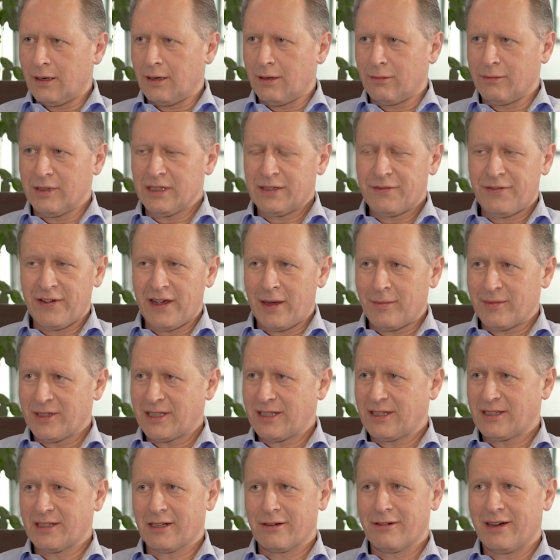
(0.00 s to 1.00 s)
Oh,
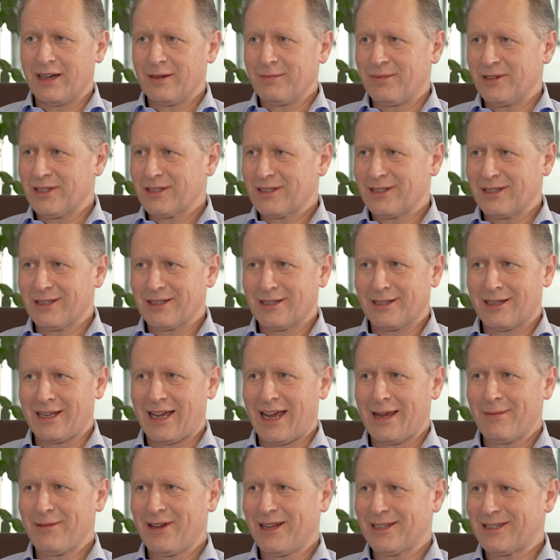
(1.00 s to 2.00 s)
Wesfarmers is a great business.
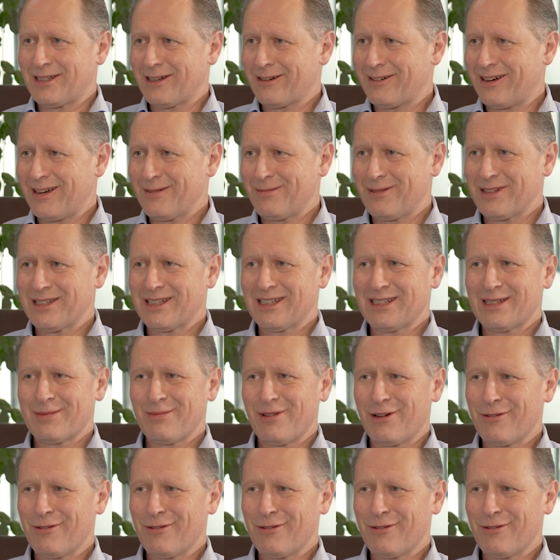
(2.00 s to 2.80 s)
Kmart's a great business.